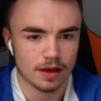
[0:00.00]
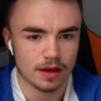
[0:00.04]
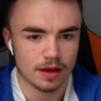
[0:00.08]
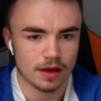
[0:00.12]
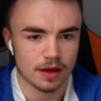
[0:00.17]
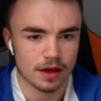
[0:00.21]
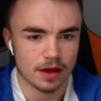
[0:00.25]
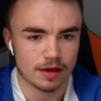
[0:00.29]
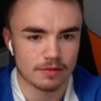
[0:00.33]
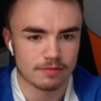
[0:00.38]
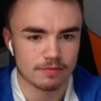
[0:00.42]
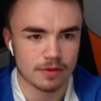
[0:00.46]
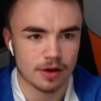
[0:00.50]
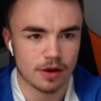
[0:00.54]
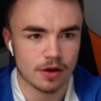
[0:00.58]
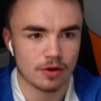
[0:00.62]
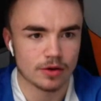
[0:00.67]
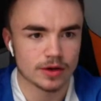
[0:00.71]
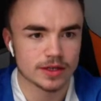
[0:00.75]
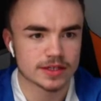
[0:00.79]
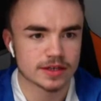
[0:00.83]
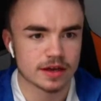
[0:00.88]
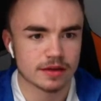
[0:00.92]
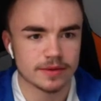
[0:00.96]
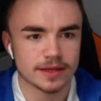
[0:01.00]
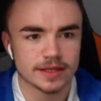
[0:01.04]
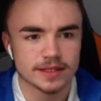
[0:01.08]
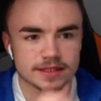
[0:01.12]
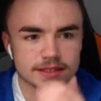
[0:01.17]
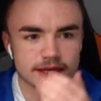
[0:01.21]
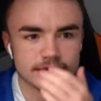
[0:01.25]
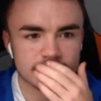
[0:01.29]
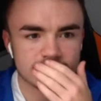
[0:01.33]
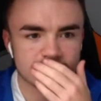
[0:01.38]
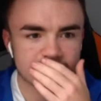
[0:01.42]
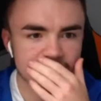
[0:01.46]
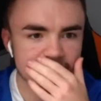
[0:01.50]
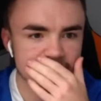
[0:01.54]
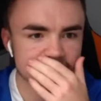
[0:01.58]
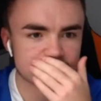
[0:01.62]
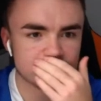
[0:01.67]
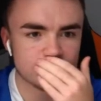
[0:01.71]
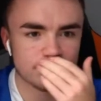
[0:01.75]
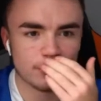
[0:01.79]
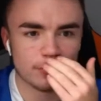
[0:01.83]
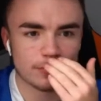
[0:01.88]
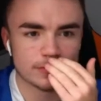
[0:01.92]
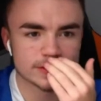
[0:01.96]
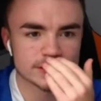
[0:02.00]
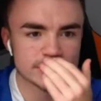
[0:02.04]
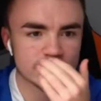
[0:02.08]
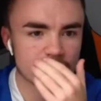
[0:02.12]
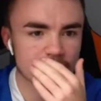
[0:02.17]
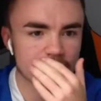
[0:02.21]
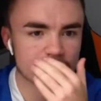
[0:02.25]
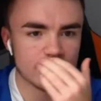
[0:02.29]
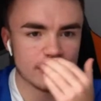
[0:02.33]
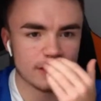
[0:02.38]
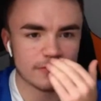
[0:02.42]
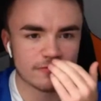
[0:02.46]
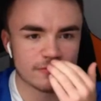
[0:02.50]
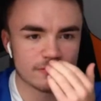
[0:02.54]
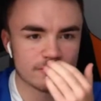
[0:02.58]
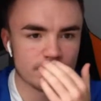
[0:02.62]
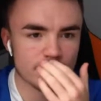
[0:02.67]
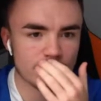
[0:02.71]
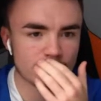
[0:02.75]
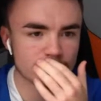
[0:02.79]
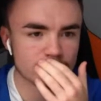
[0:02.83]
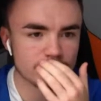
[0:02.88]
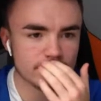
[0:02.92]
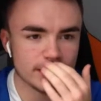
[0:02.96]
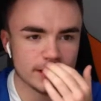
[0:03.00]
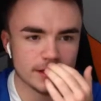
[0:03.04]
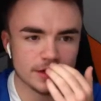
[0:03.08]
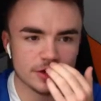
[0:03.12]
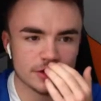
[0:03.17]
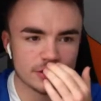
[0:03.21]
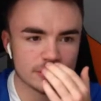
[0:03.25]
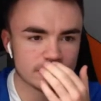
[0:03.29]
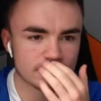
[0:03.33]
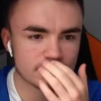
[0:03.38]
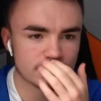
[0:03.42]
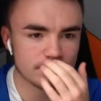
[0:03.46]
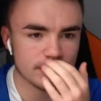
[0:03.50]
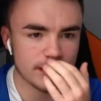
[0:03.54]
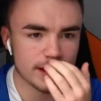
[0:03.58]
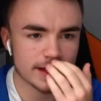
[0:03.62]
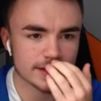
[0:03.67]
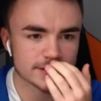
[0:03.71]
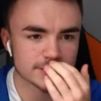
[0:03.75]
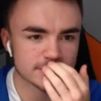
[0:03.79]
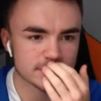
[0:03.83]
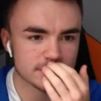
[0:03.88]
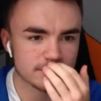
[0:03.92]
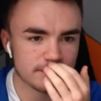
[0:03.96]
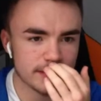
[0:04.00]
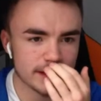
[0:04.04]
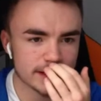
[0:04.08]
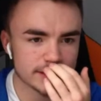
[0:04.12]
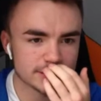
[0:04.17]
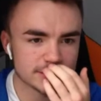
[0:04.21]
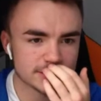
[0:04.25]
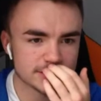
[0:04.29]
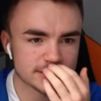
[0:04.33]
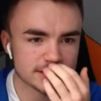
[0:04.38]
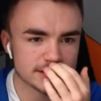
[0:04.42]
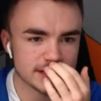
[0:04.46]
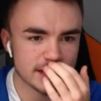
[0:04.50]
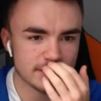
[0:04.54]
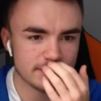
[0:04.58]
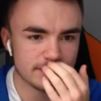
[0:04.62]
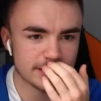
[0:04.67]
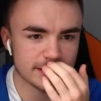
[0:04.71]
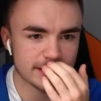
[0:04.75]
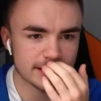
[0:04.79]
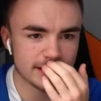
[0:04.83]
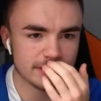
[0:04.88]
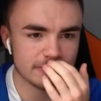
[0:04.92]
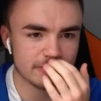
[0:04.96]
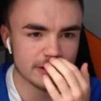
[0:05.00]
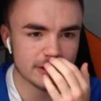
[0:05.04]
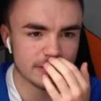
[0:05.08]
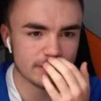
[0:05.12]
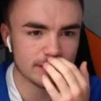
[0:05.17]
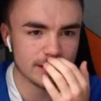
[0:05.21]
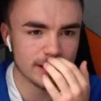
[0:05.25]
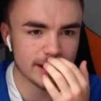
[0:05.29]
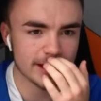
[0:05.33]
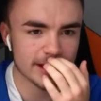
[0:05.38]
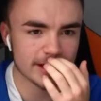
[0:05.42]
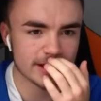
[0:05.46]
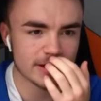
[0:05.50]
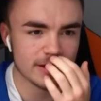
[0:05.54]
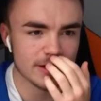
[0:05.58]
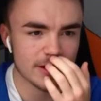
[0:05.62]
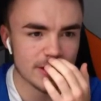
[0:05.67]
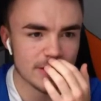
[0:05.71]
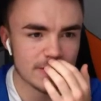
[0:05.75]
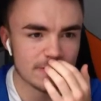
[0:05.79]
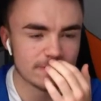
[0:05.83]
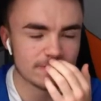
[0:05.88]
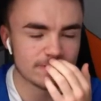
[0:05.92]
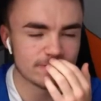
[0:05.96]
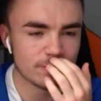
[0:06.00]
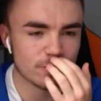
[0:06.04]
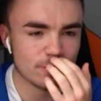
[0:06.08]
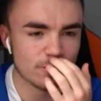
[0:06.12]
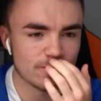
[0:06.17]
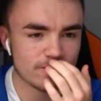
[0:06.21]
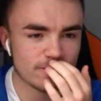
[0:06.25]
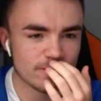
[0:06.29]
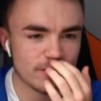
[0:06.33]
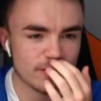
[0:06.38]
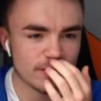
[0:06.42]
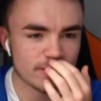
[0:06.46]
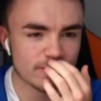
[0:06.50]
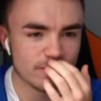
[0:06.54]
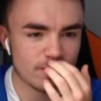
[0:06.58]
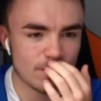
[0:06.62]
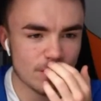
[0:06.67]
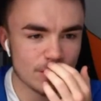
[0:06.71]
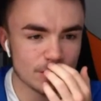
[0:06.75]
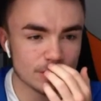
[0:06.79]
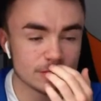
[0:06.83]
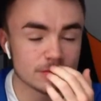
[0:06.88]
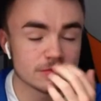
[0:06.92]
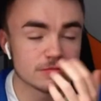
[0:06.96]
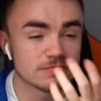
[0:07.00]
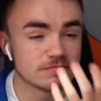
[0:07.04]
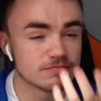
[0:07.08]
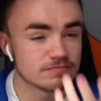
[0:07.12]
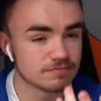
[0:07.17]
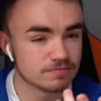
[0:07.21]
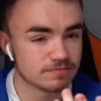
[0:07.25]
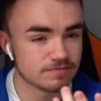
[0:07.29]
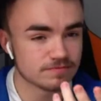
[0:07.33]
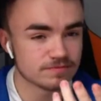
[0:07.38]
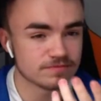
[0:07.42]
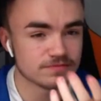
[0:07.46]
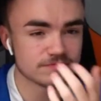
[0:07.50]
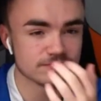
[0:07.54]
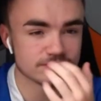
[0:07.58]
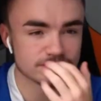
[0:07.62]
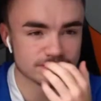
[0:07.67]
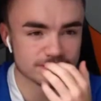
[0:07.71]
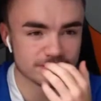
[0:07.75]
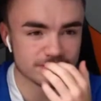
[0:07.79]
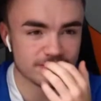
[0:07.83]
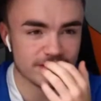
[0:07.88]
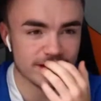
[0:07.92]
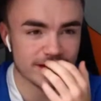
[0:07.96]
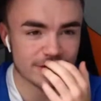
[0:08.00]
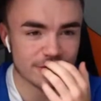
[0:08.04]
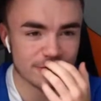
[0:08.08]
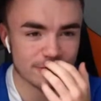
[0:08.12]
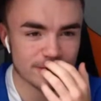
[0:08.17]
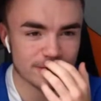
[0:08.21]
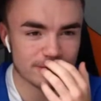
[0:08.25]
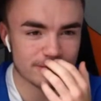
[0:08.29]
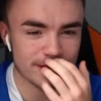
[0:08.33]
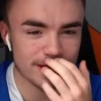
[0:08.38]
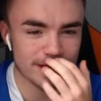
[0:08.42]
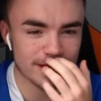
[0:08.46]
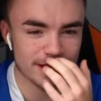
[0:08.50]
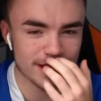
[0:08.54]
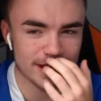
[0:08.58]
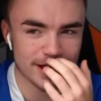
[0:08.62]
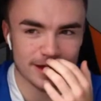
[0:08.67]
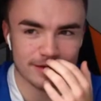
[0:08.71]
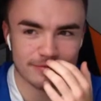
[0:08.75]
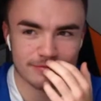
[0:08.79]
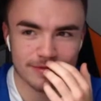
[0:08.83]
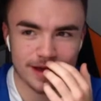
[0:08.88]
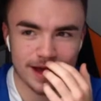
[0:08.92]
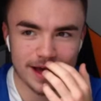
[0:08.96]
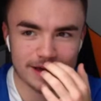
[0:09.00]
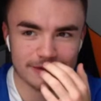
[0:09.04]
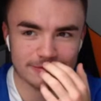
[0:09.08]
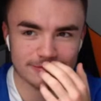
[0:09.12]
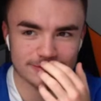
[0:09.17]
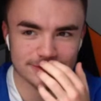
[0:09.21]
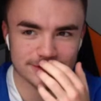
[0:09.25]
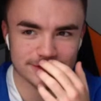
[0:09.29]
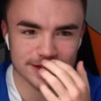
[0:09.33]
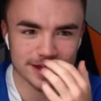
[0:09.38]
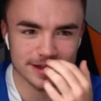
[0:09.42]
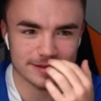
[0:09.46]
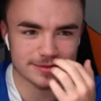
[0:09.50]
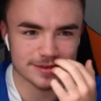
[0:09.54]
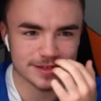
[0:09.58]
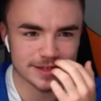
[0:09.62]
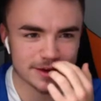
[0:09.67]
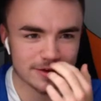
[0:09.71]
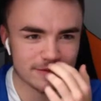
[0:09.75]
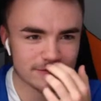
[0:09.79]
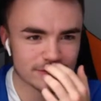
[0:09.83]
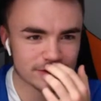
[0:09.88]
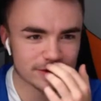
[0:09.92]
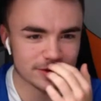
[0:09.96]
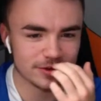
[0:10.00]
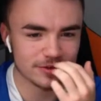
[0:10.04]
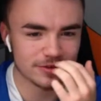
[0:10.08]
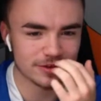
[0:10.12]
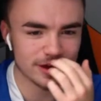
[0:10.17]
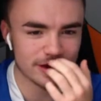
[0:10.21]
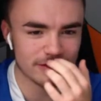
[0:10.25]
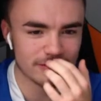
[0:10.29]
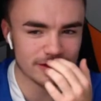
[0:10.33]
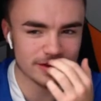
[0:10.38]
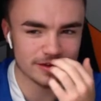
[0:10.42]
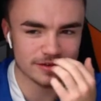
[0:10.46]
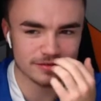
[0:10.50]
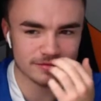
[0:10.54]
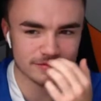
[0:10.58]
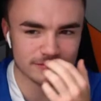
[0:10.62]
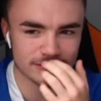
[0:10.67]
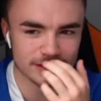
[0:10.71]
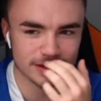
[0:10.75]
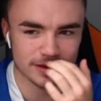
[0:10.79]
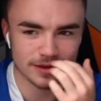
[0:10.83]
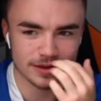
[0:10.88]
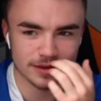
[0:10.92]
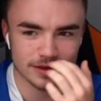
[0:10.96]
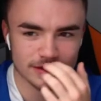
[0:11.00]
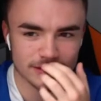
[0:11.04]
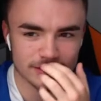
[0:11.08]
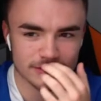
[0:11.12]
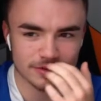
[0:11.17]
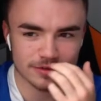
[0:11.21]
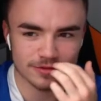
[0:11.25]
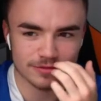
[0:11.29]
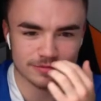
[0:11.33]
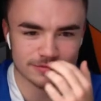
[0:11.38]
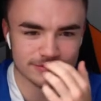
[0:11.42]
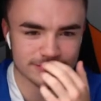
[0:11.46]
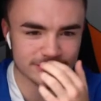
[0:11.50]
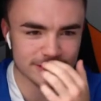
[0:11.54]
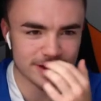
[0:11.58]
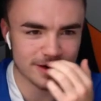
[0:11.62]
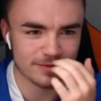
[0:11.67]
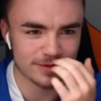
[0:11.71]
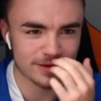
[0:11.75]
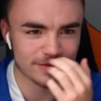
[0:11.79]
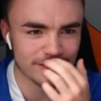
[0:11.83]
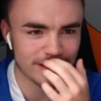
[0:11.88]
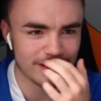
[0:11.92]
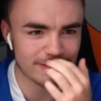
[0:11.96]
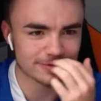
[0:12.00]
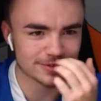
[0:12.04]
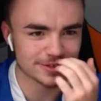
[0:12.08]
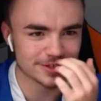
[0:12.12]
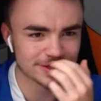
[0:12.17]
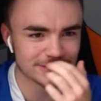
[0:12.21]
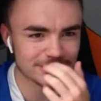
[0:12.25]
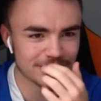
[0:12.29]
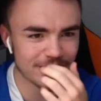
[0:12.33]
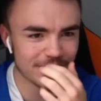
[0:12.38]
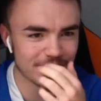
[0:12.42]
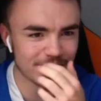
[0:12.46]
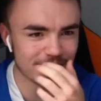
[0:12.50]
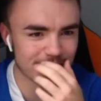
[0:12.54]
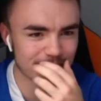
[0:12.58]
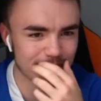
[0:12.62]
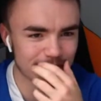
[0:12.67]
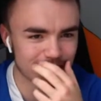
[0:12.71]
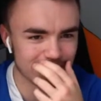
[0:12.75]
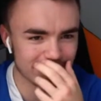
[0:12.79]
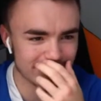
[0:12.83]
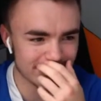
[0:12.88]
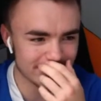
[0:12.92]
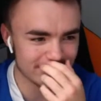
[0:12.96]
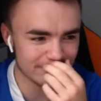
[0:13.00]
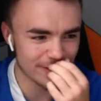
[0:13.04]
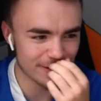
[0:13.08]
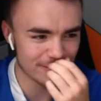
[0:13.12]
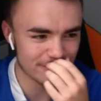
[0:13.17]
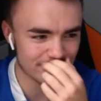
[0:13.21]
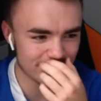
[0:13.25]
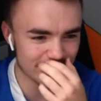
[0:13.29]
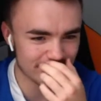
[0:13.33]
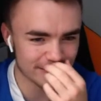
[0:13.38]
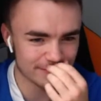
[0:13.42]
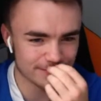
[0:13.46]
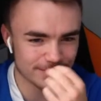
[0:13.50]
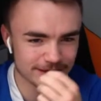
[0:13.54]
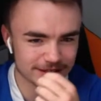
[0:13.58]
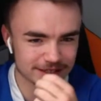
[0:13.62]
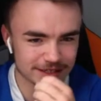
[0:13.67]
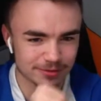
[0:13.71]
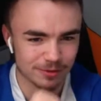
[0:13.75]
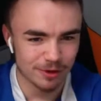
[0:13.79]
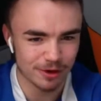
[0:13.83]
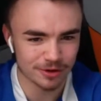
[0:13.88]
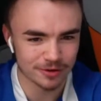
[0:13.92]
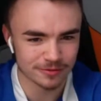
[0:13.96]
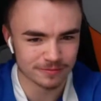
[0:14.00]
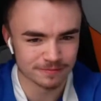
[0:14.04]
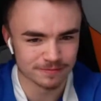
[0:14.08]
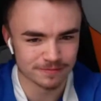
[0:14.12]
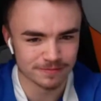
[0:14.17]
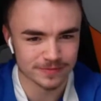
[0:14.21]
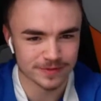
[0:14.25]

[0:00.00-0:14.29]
Ollie's come in saying, I think he's a poor starting lineup from Pompey. Good players on the bench. And typically we are playing 4-5-1. Fair comment, mate. How's the afternoon going? Got a couple of hours to go, I believe. Hope you've had a busy one.